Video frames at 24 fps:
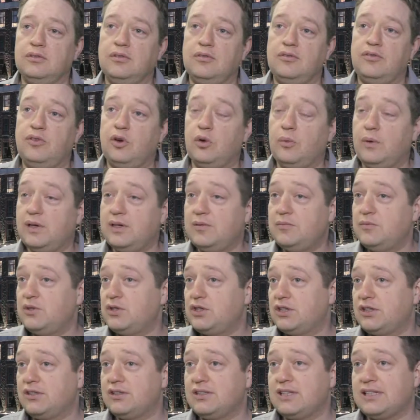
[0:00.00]
Fortwilliam
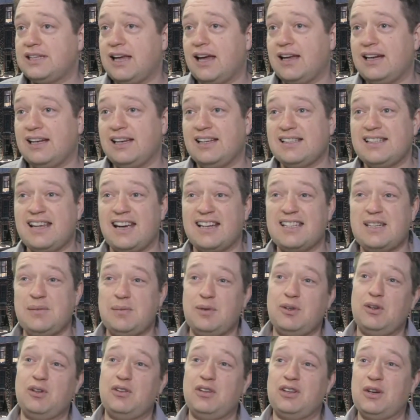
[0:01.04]
Musical Society has actually
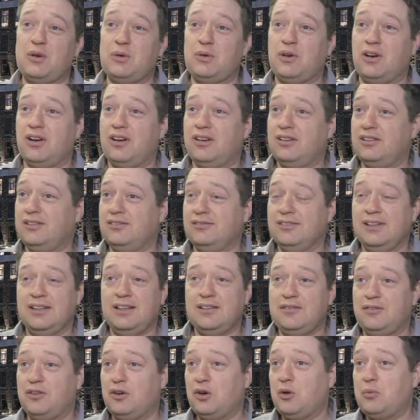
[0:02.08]
been on the go now
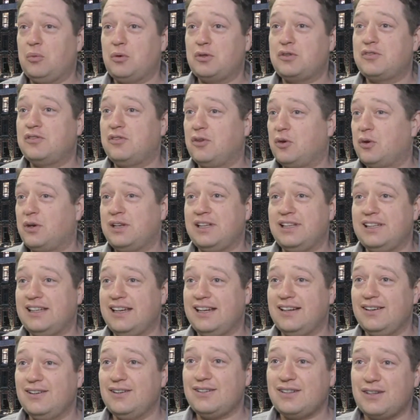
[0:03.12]
for almost 40
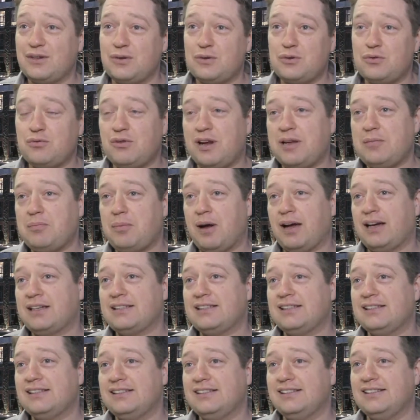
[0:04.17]
years. It goes right back
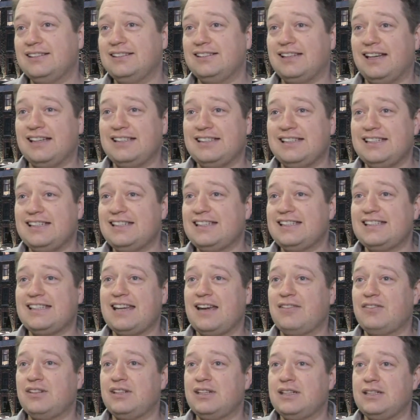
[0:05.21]
to the
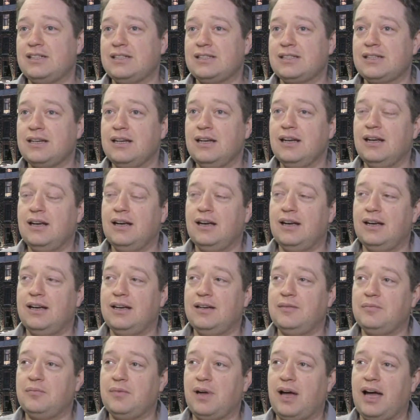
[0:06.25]
1970s.
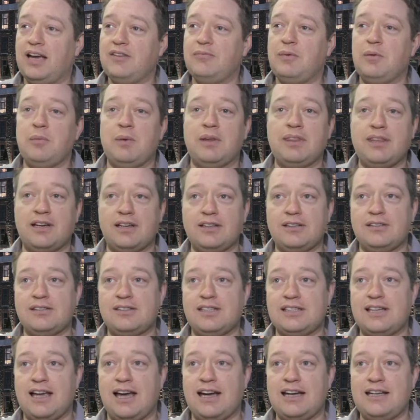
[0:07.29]
I've been with the
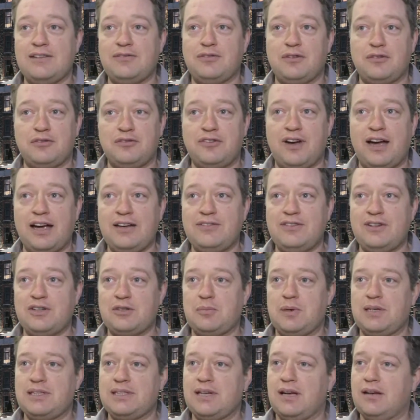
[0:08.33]
society for 5 years
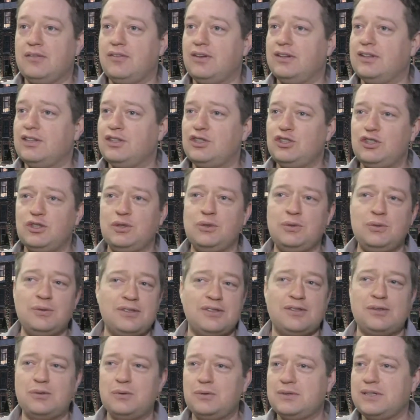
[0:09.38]
myself, and the show's
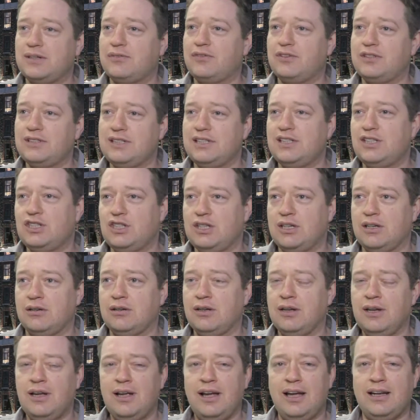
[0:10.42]
so different each year.
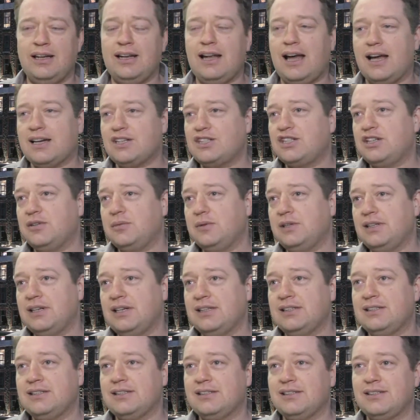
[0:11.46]
And last year we
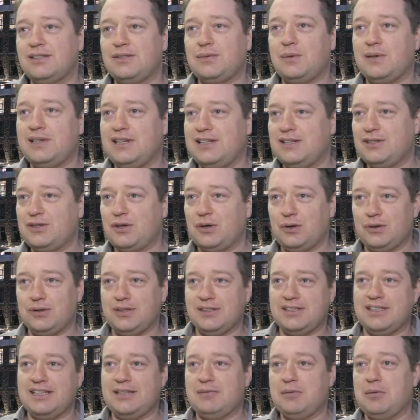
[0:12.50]
did Sweeney Todd,
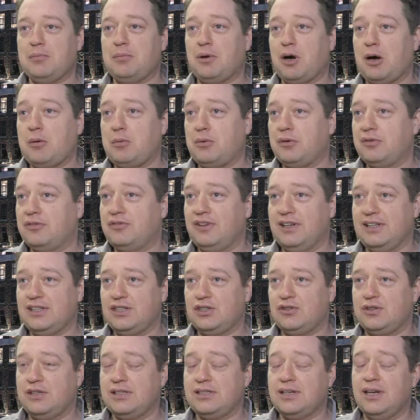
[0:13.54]
the Demon Barber of Fleet
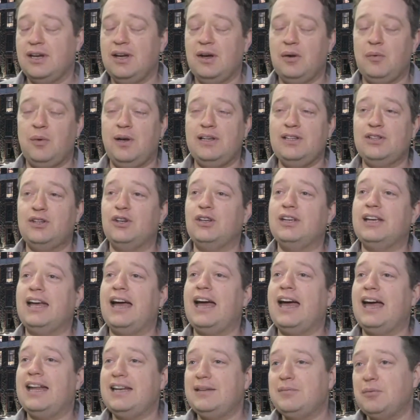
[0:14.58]
Street. Well, you couldn't
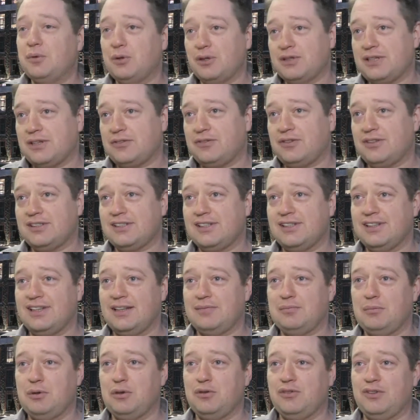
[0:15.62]
get any more different
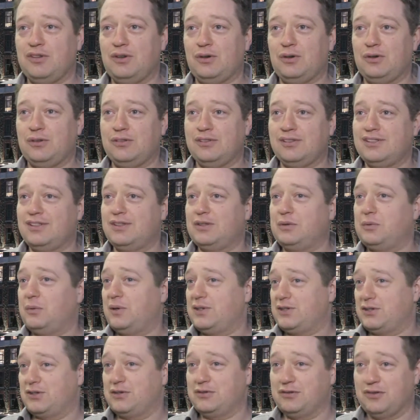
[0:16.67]
than moving on to The
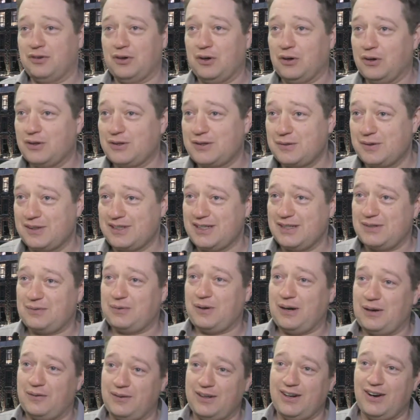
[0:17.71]
Wizard of Oz, which is
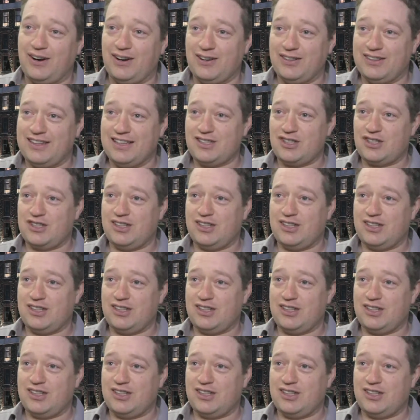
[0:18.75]
where we are this